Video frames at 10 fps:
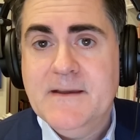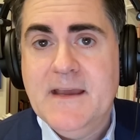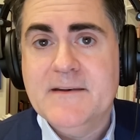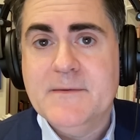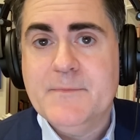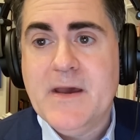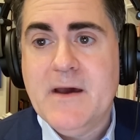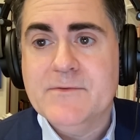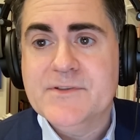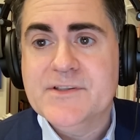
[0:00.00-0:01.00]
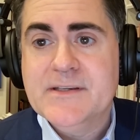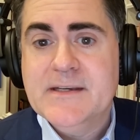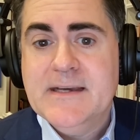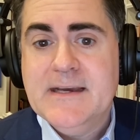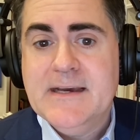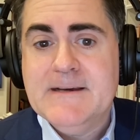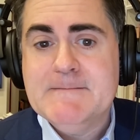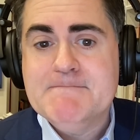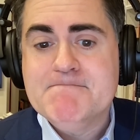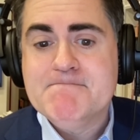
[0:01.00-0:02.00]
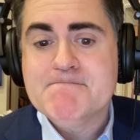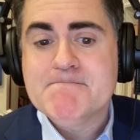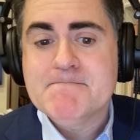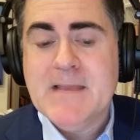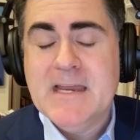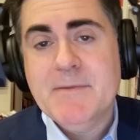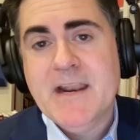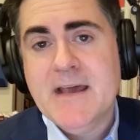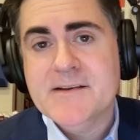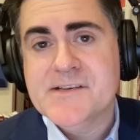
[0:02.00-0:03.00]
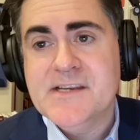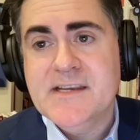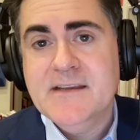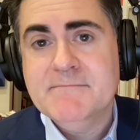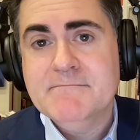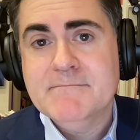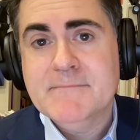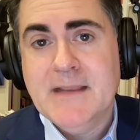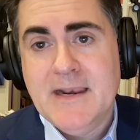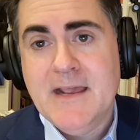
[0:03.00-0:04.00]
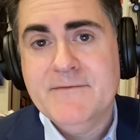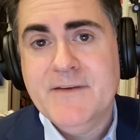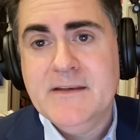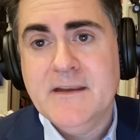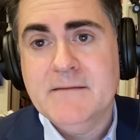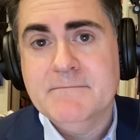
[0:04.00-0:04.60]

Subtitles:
and about how to seek it and how to find it.